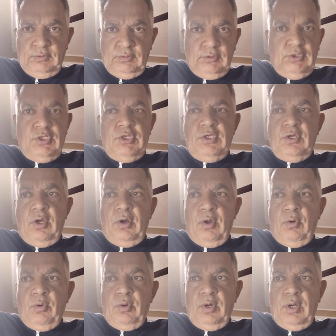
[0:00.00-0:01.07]
This is
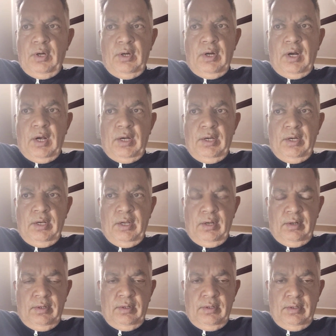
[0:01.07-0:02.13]
allowed under
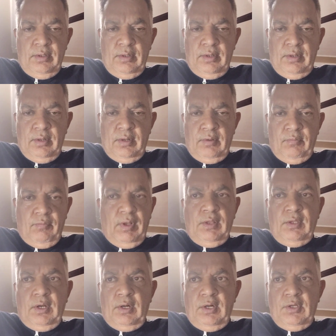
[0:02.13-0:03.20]
Article
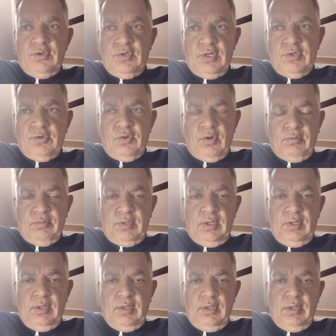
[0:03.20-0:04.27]
136 of
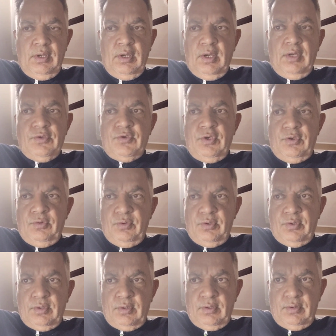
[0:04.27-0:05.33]
the
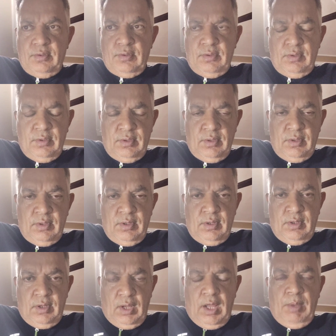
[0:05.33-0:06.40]
Constitution.
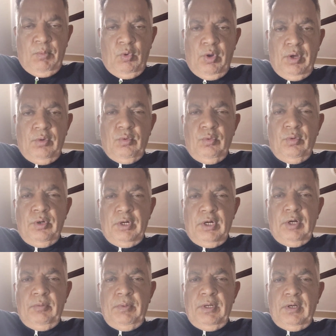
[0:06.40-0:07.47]
I am going to
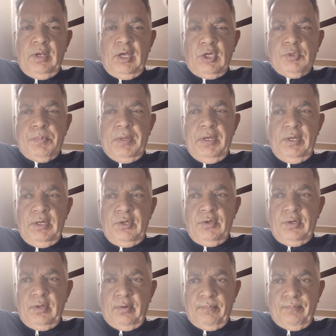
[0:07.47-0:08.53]
little bit
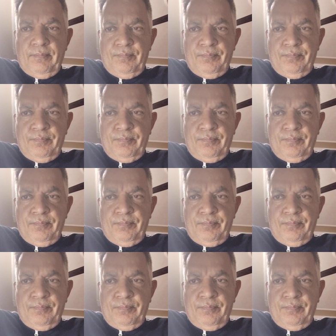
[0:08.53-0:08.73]
explanation.